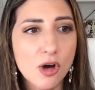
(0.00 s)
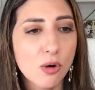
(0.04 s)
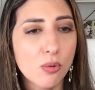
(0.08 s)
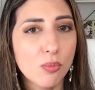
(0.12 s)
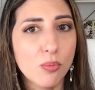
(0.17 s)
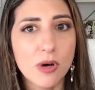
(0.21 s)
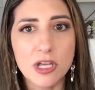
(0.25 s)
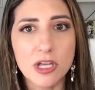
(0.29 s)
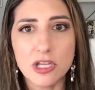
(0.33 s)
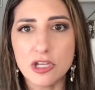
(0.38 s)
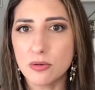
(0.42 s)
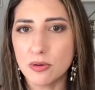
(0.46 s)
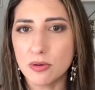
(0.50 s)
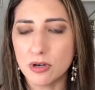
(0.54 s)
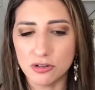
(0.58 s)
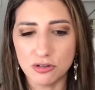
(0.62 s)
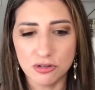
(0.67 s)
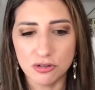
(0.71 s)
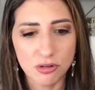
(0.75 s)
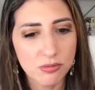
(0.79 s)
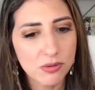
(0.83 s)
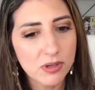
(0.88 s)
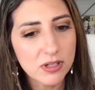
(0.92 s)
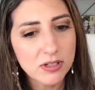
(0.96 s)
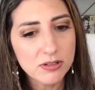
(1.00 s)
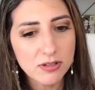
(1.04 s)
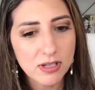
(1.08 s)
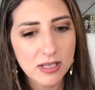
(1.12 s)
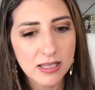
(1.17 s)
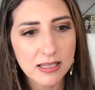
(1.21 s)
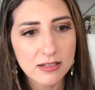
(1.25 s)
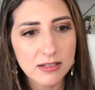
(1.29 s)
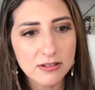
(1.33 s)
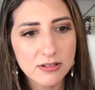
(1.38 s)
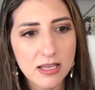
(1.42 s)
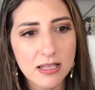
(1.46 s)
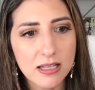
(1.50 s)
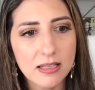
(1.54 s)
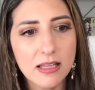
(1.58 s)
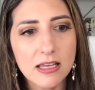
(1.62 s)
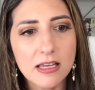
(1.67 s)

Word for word: what you are doing day to day.